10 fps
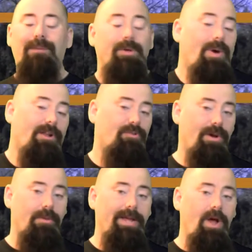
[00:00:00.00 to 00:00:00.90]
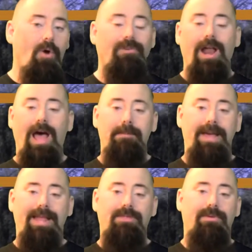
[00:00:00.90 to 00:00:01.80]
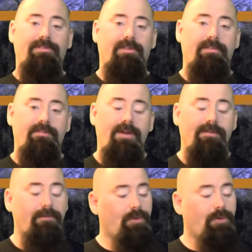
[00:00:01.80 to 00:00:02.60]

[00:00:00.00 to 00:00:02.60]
Um, you want to Twitter me over at iPad365.